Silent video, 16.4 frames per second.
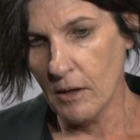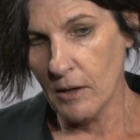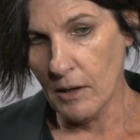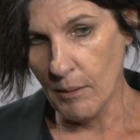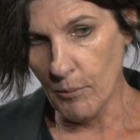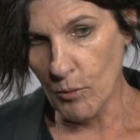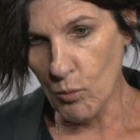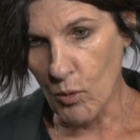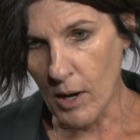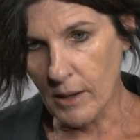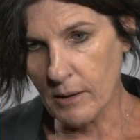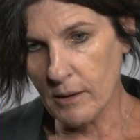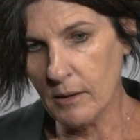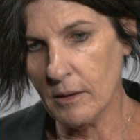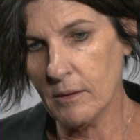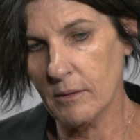Number
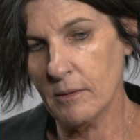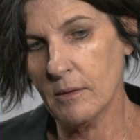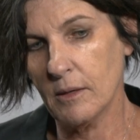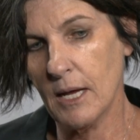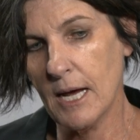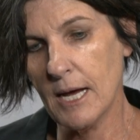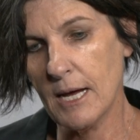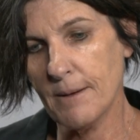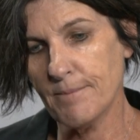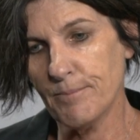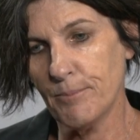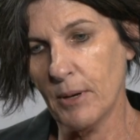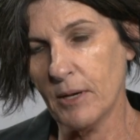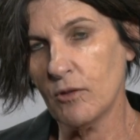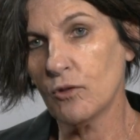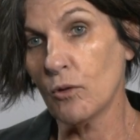one, um,
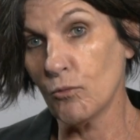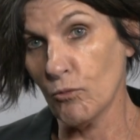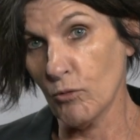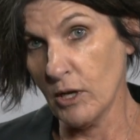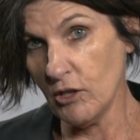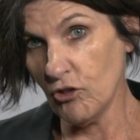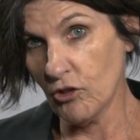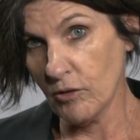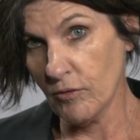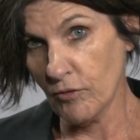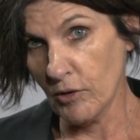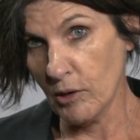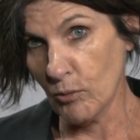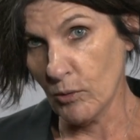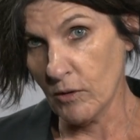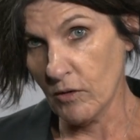based on reach and
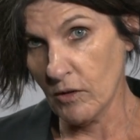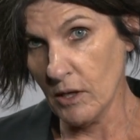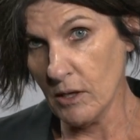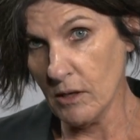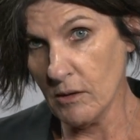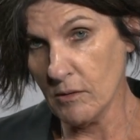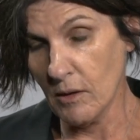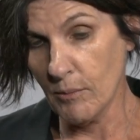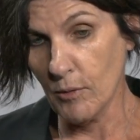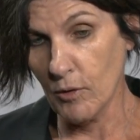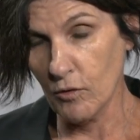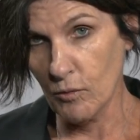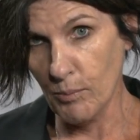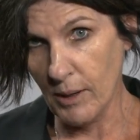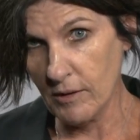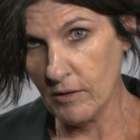frequency, the
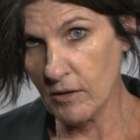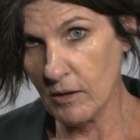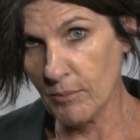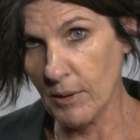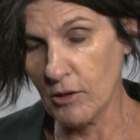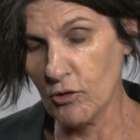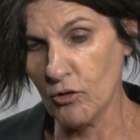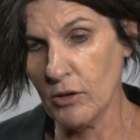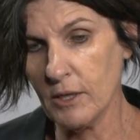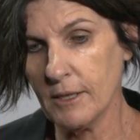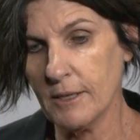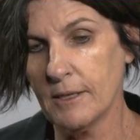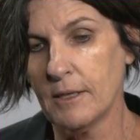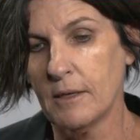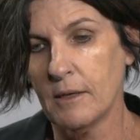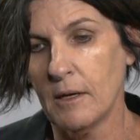most basic metric,